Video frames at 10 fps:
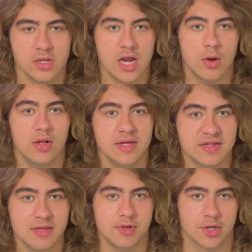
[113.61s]
Eerily
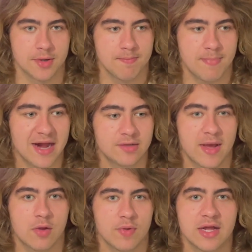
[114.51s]
similar,
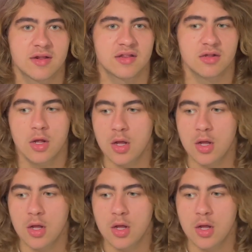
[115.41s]
back-to-back weeks.